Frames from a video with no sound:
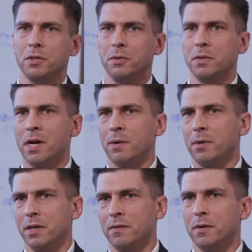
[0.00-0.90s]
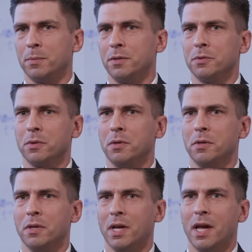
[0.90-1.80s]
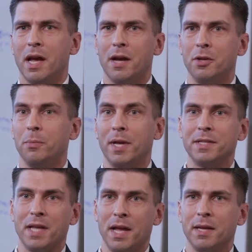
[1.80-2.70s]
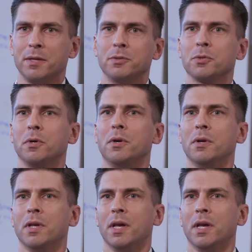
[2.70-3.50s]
Do you not want to give up control? How do you maintain control?